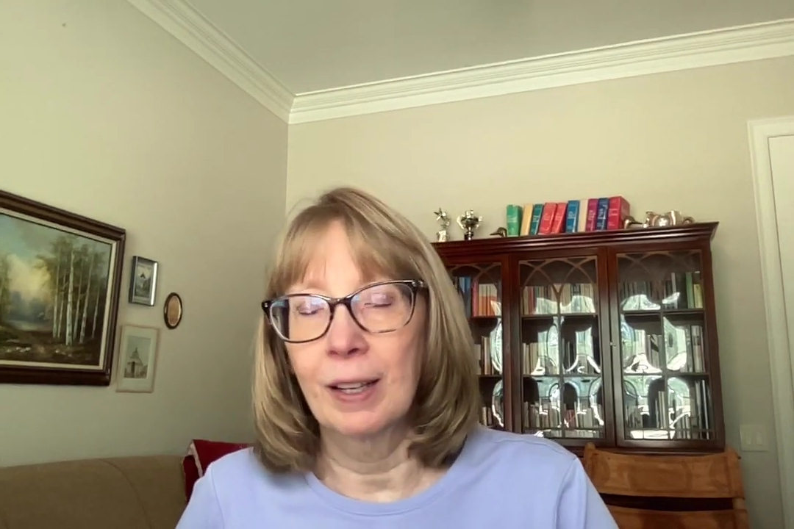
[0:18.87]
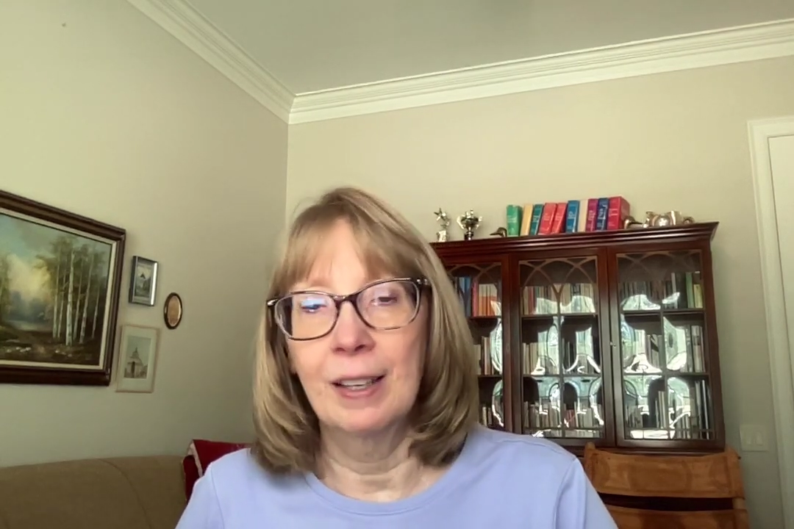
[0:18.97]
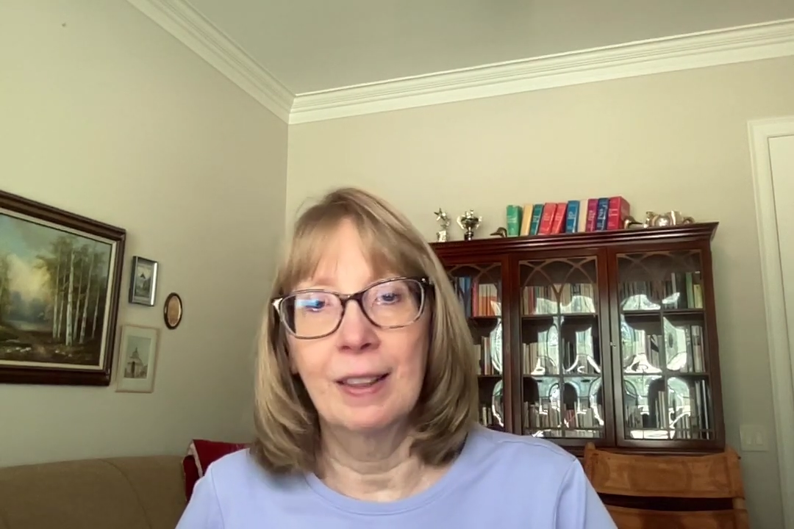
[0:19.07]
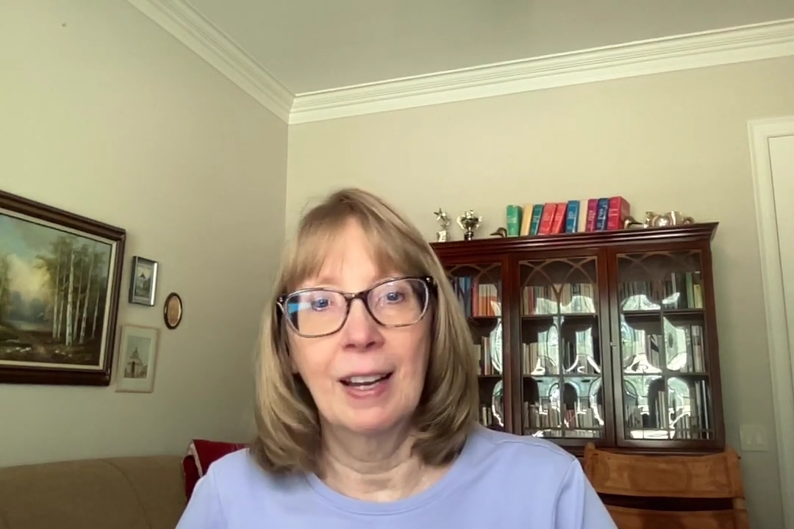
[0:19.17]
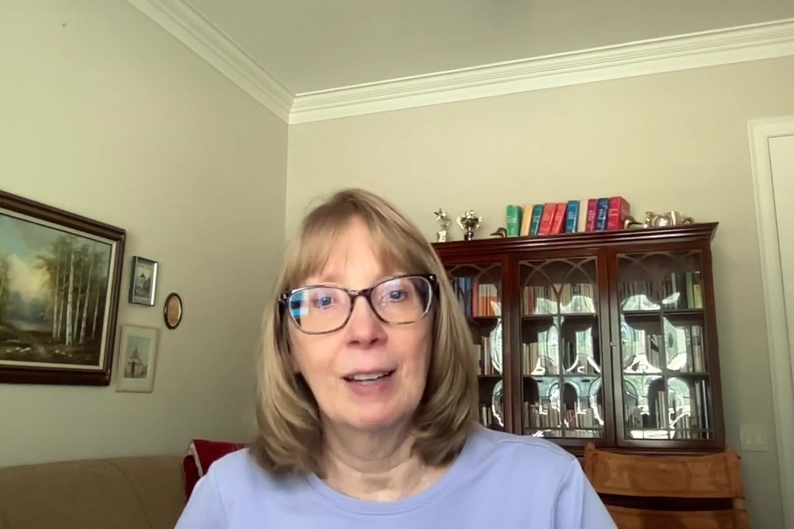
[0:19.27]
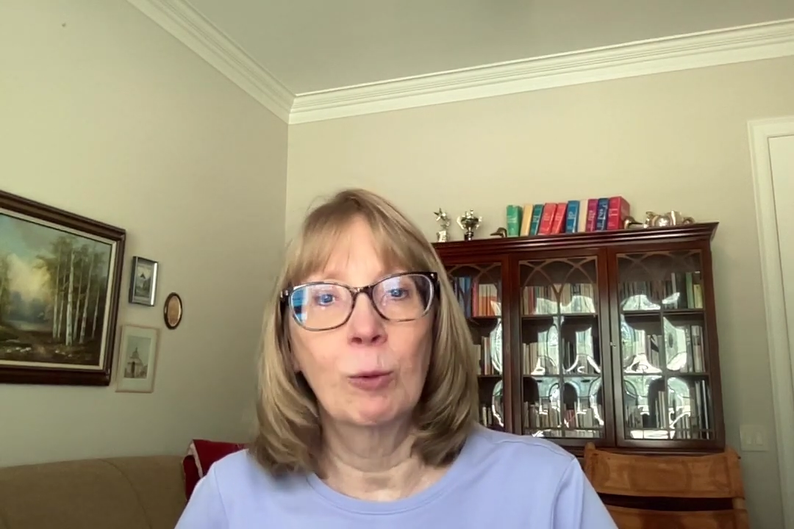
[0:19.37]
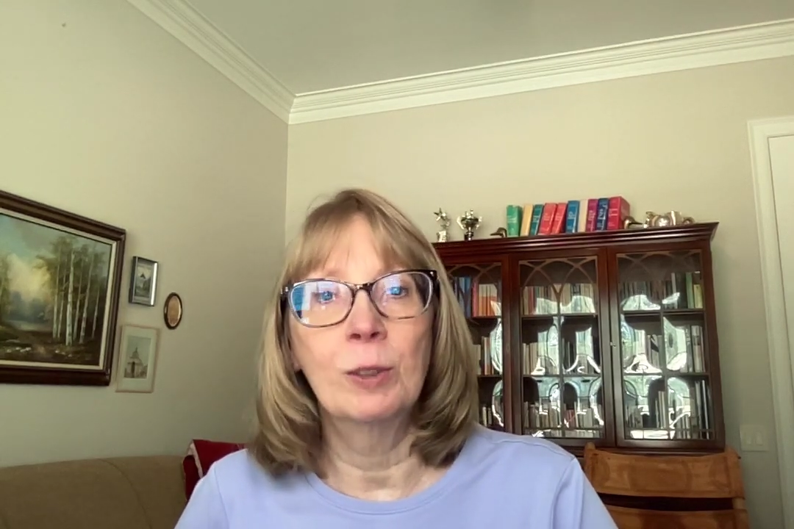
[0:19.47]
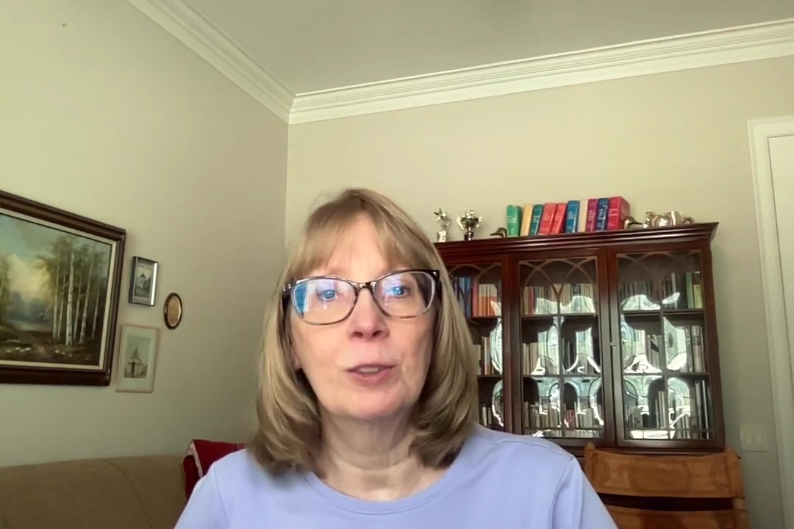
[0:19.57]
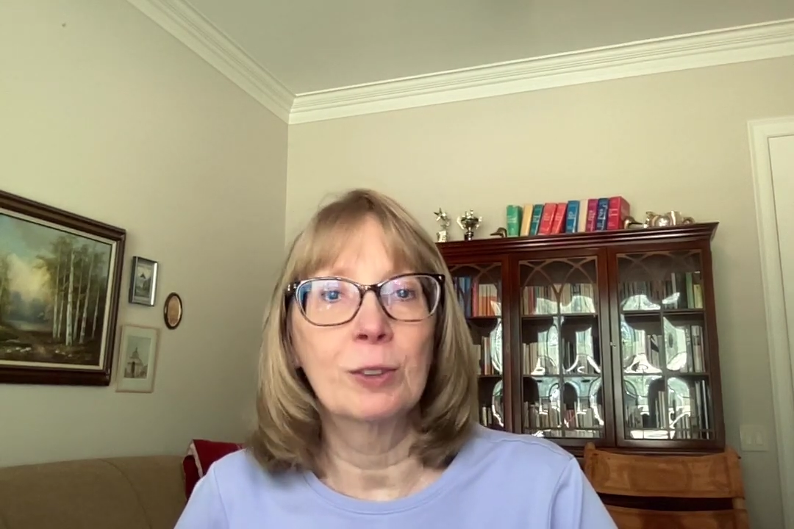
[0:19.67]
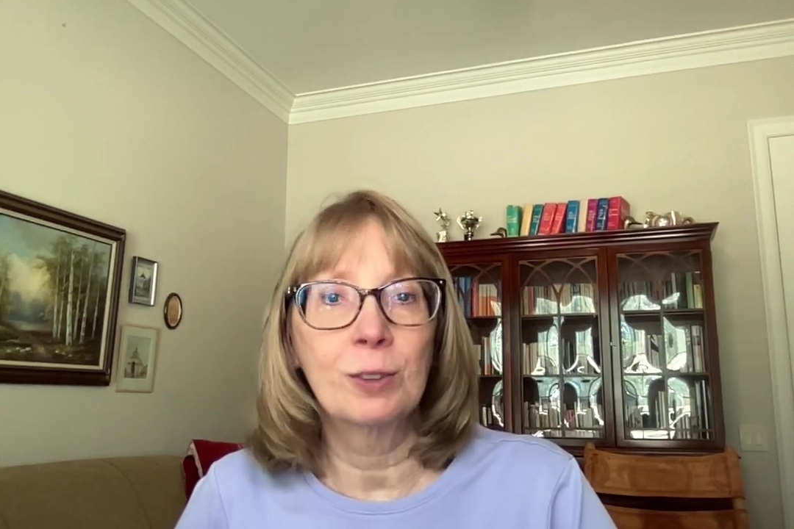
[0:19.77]
and that
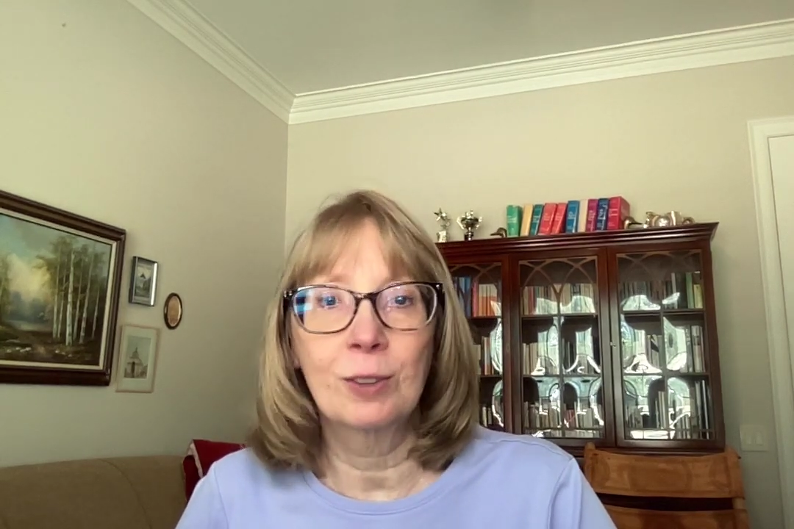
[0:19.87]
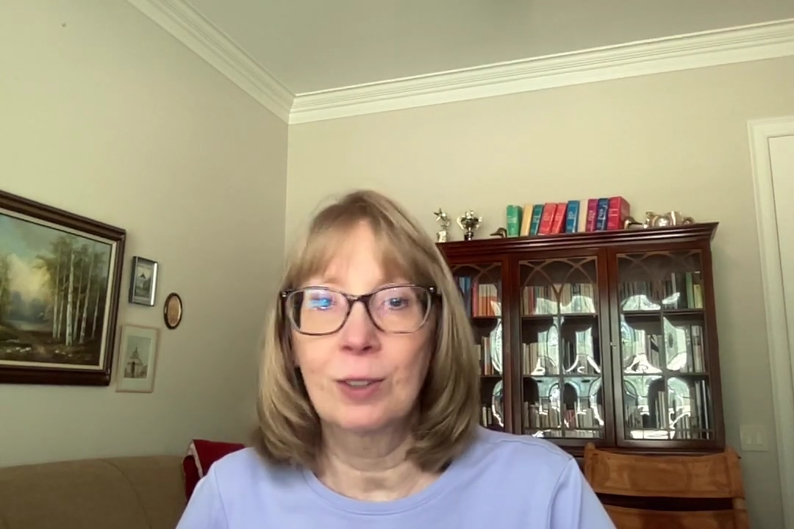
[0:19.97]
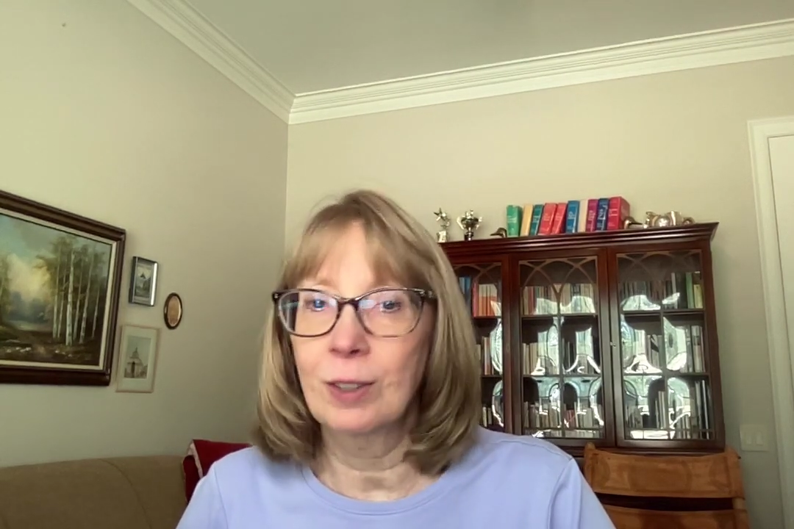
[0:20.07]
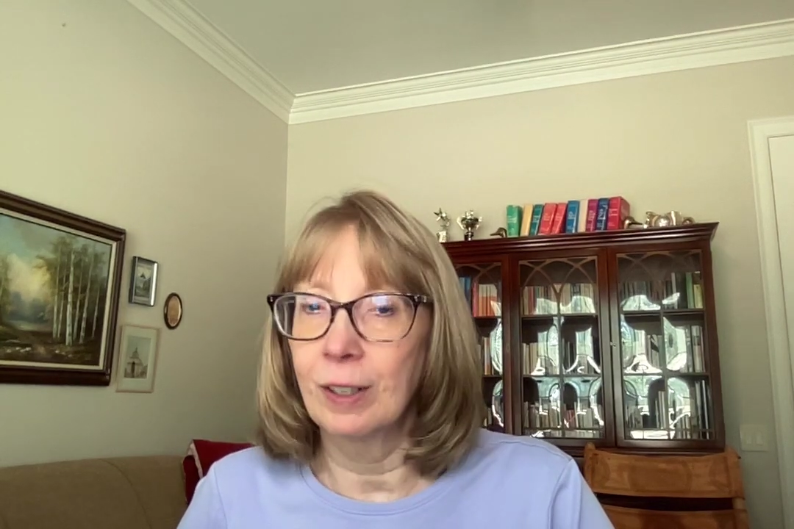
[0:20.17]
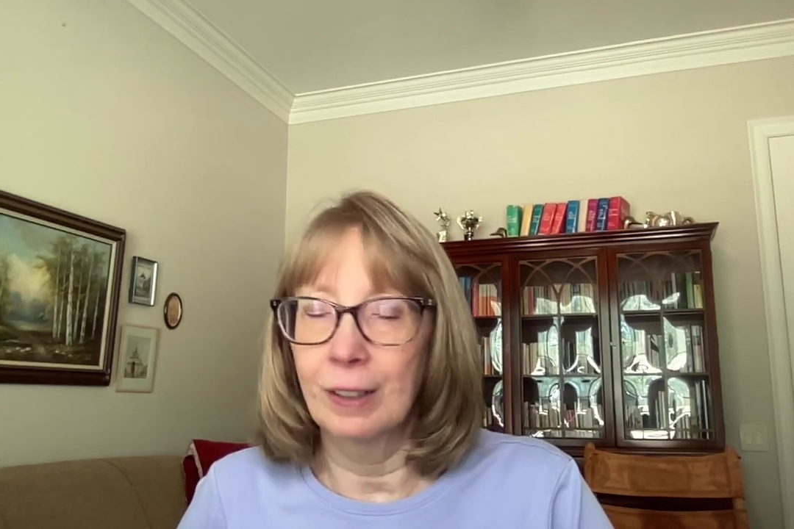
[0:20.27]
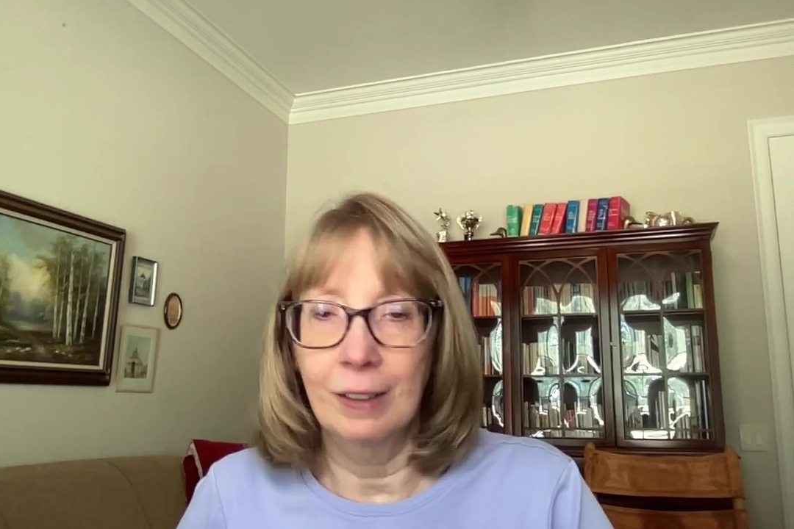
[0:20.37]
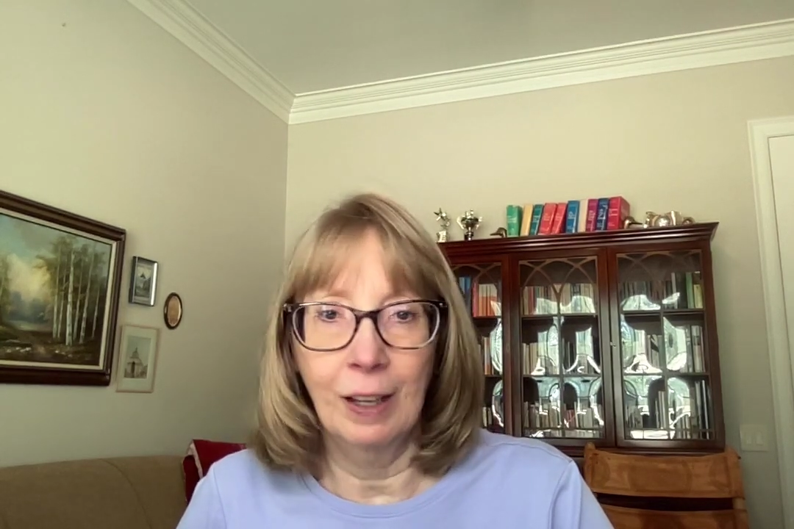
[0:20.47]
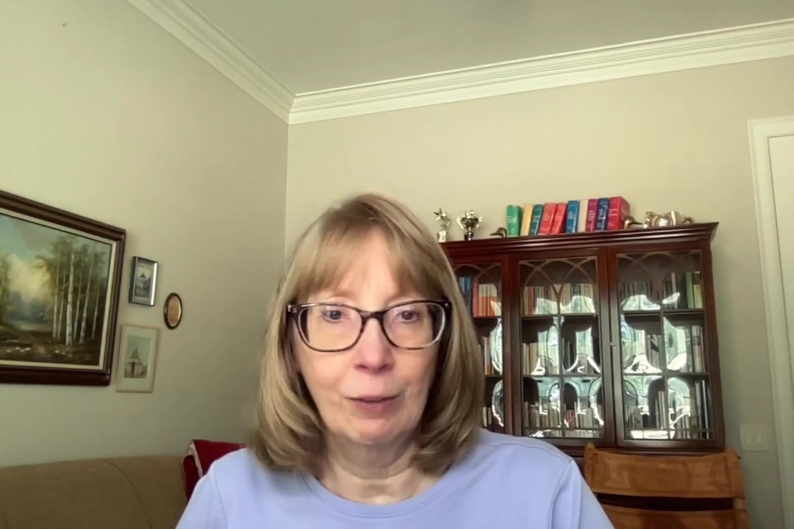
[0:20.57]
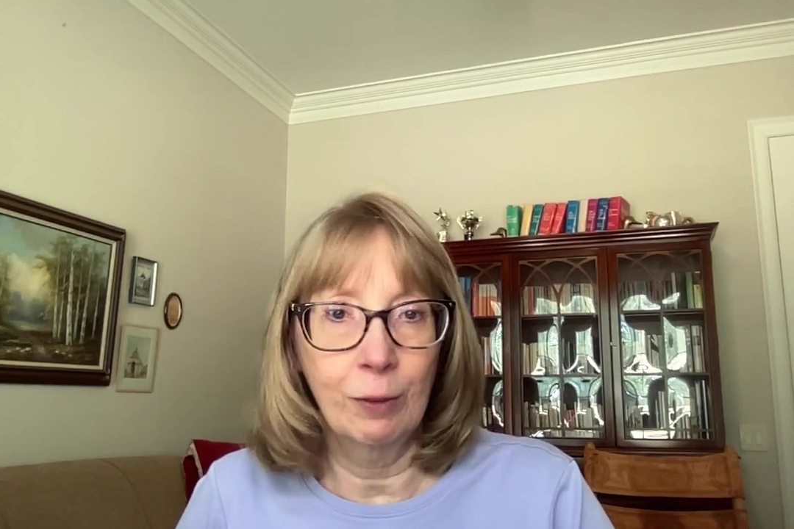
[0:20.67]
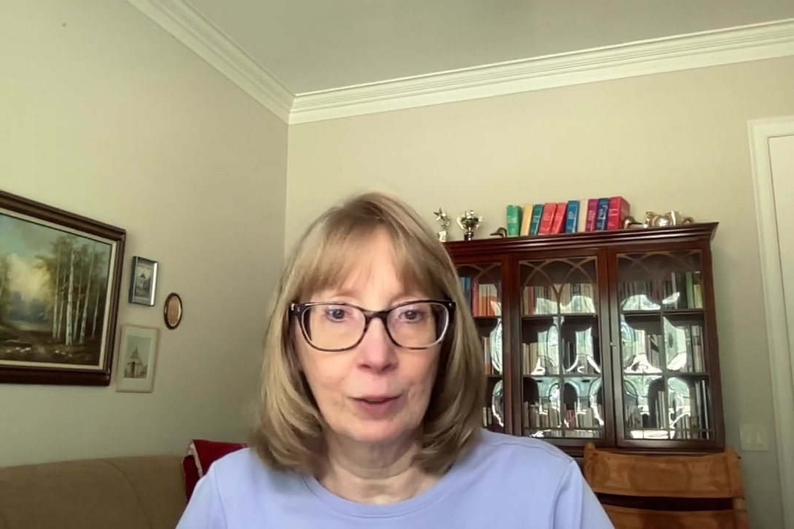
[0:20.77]
one just took on a
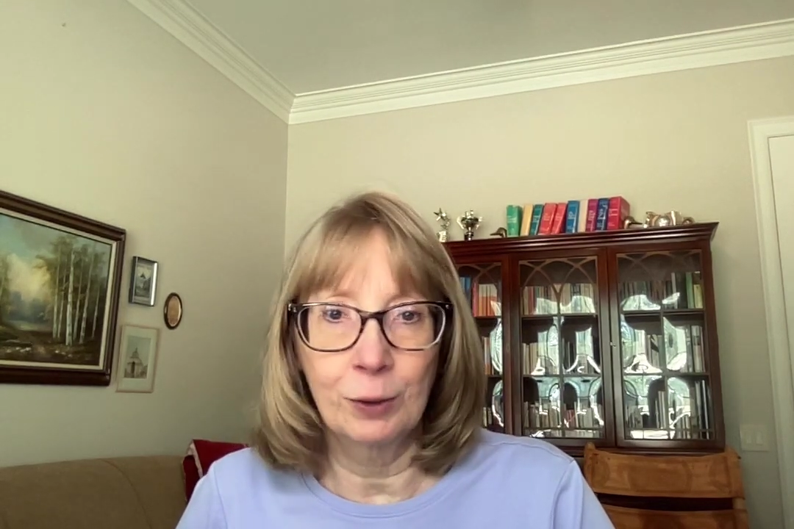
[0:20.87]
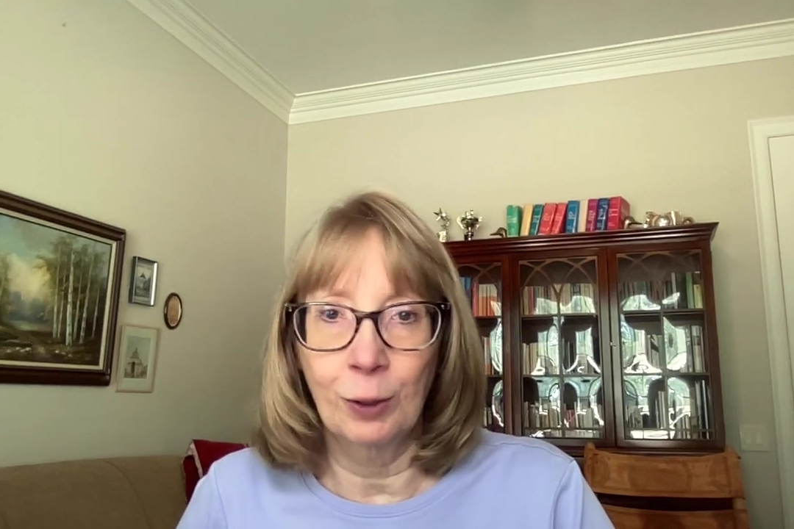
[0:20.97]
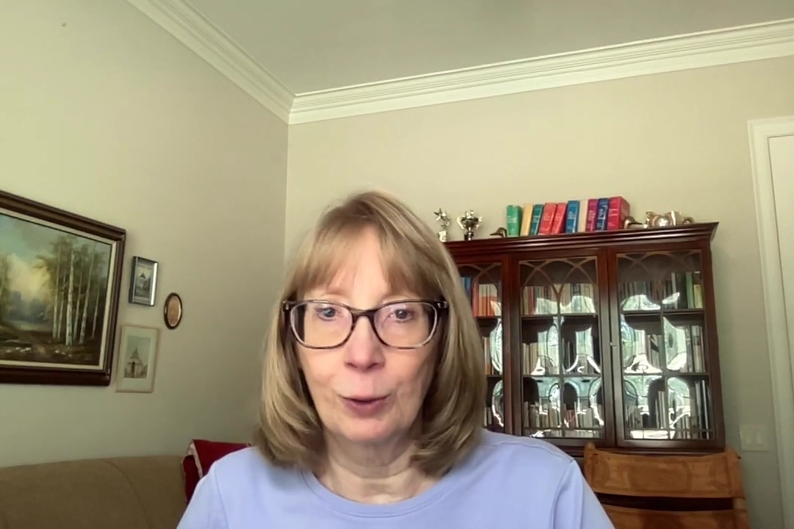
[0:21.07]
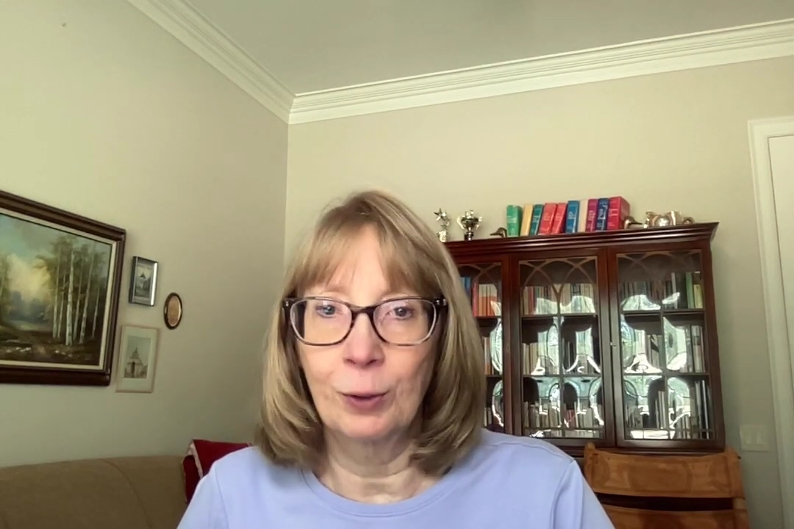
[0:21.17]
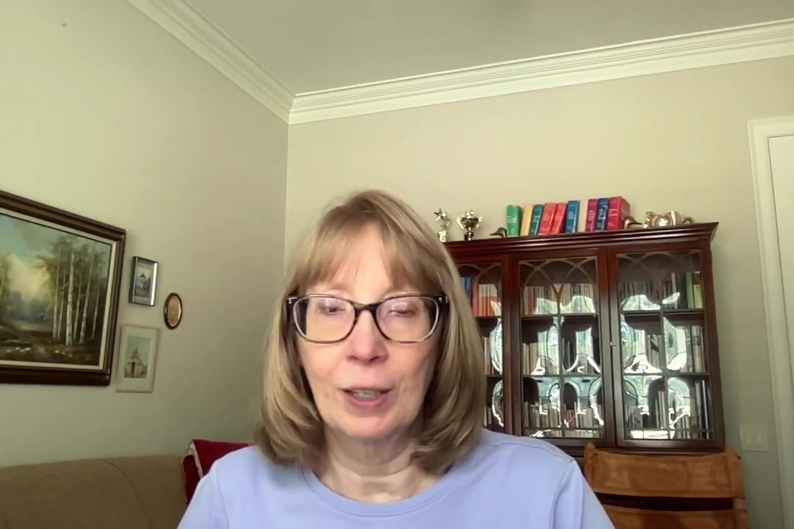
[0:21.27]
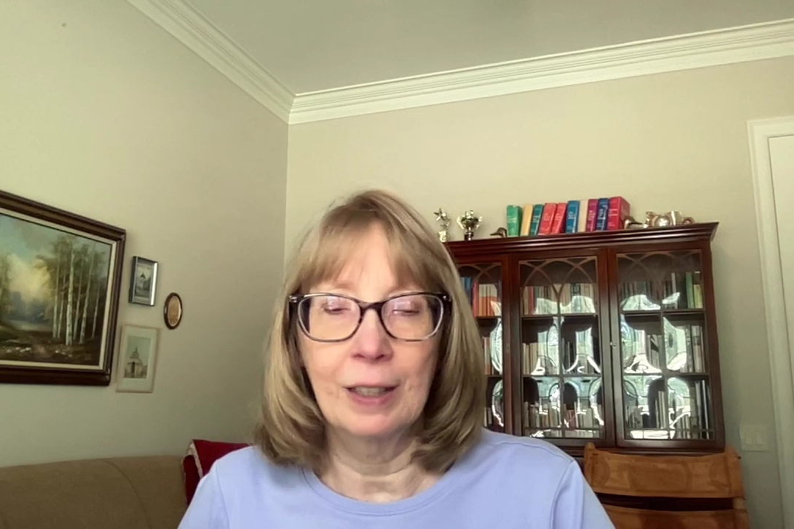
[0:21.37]
life of its own,